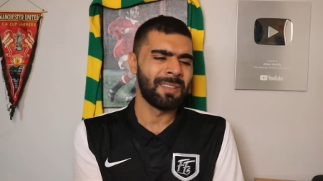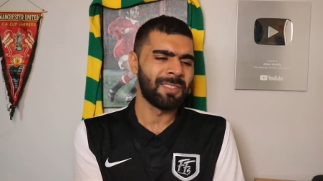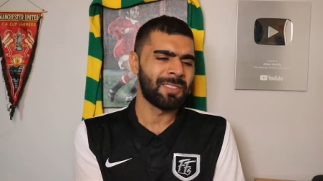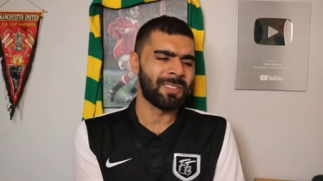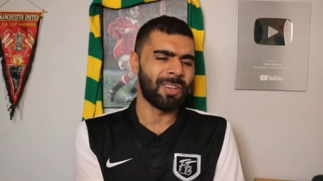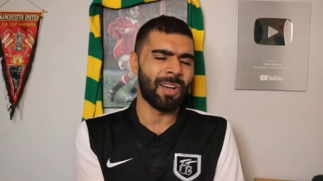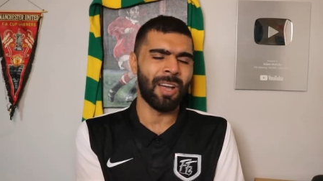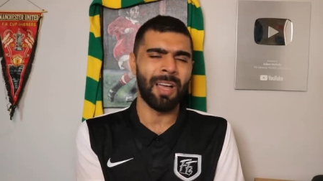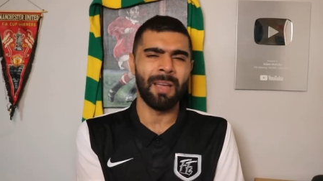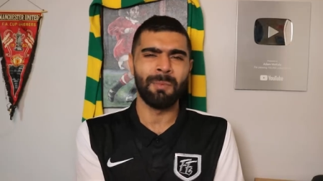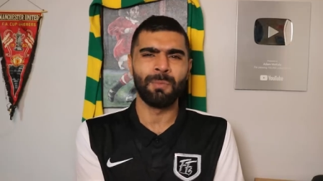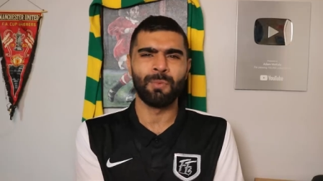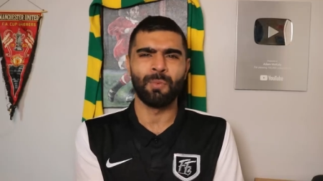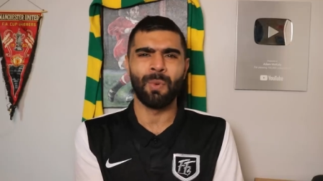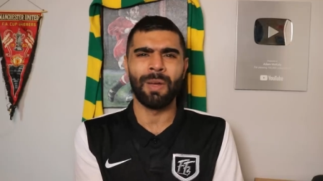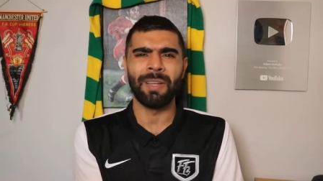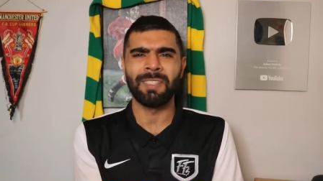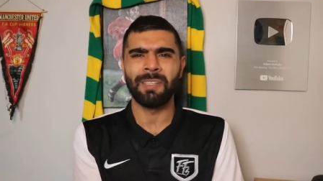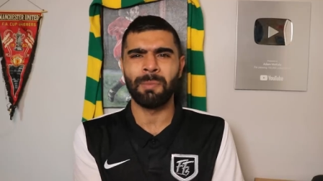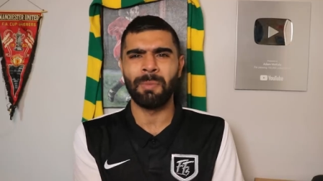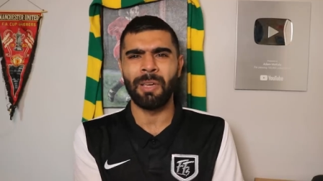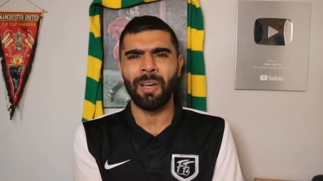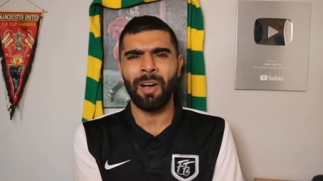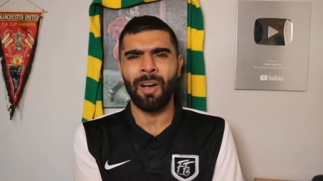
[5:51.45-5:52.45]
times when
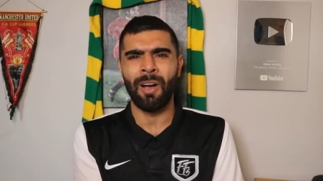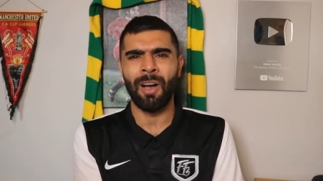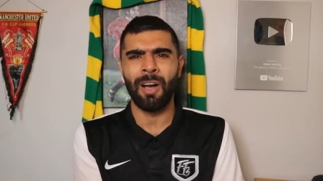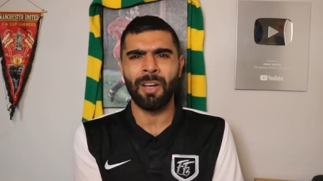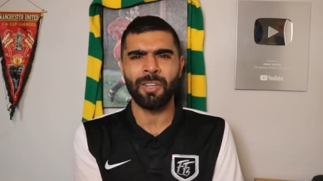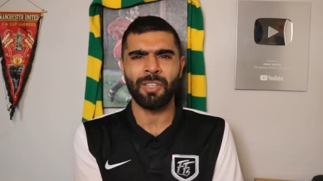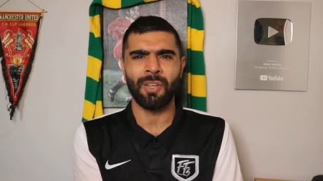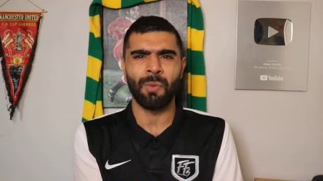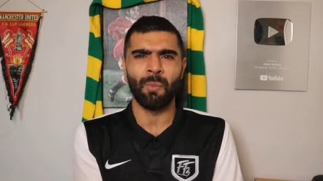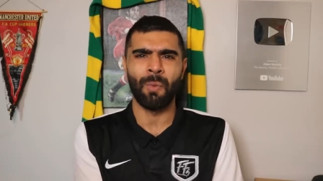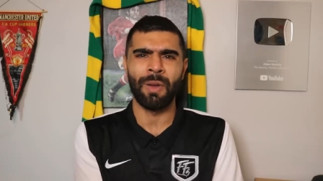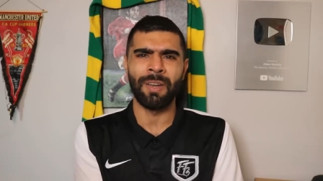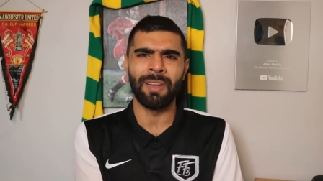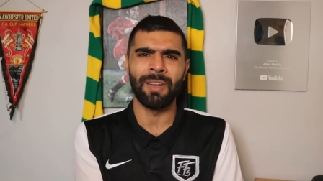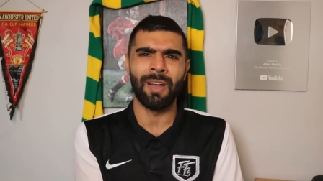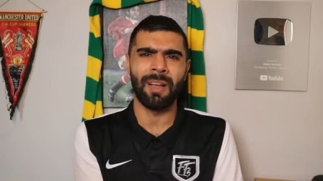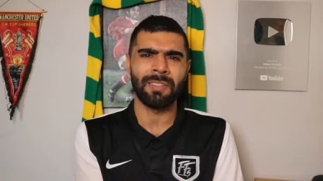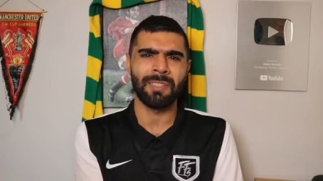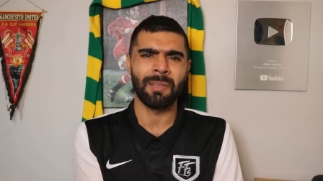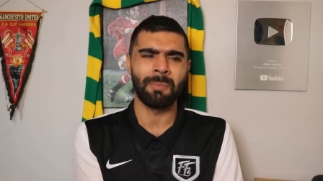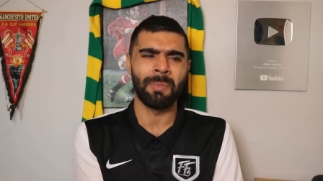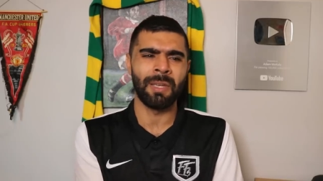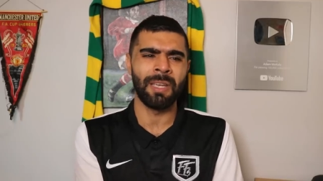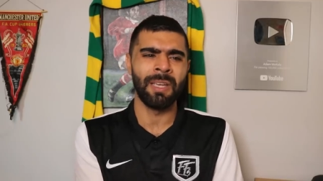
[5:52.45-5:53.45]
to be harsh and when
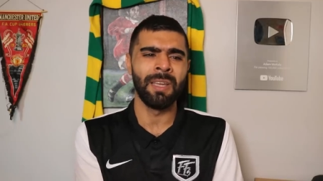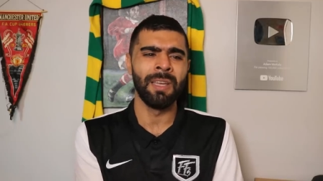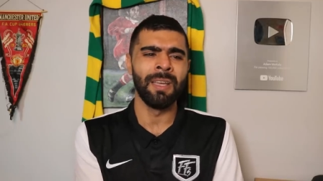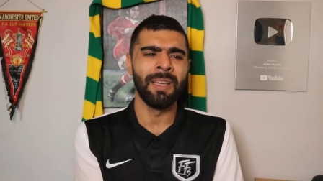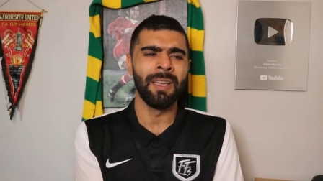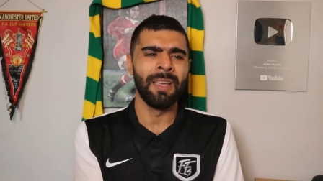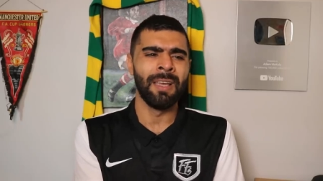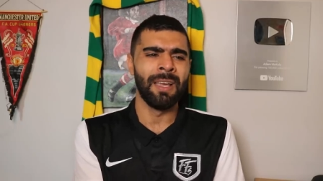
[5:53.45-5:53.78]
not to be